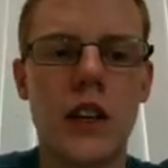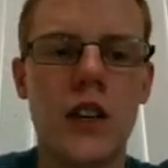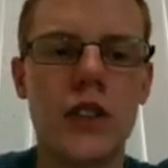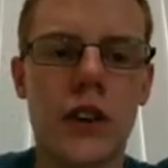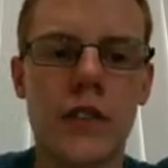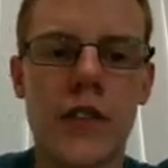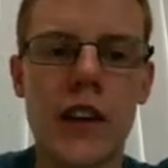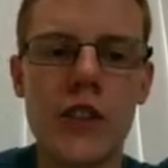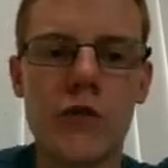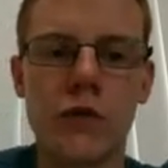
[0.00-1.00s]
So for
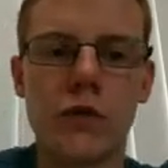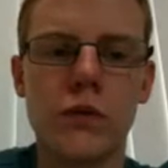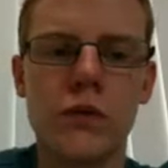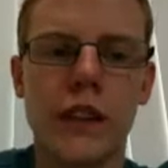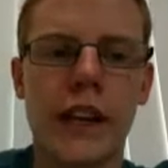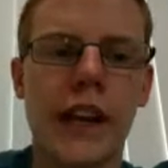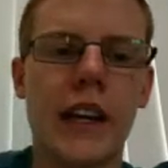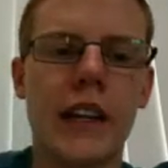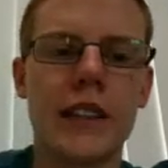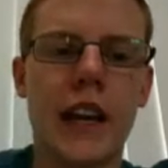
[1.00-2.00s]
each rule that
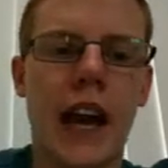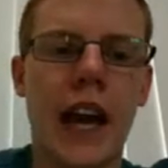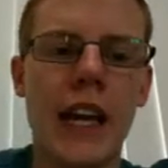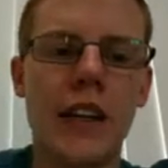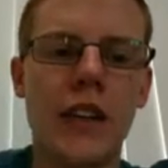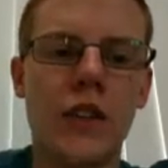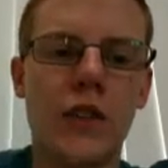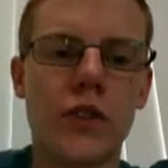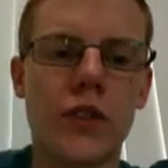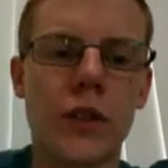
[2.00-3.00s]
has n
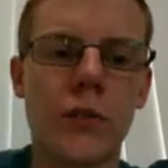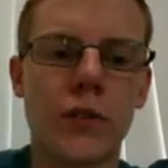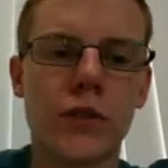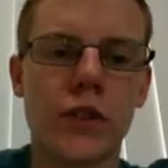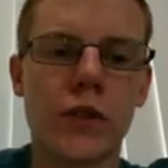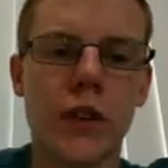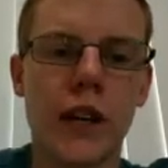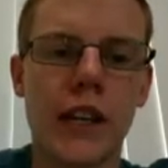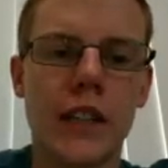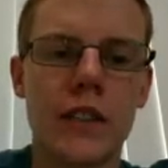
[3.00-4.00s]
non-terminals on the
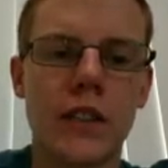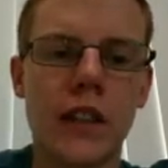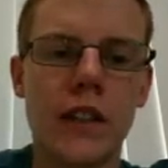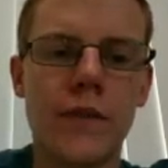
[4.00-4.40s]
right-hand side,